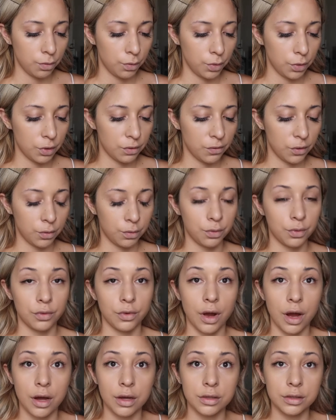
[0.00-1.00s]
Beautiful
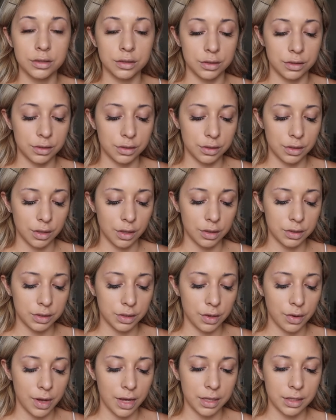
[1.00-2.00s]
Bronze. So let's
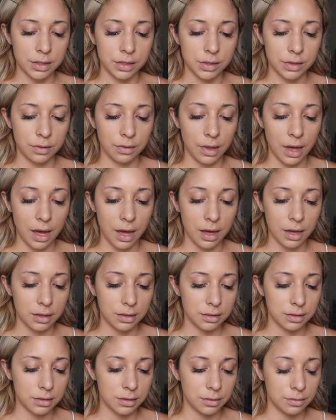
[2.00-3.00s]
go ahead and do that.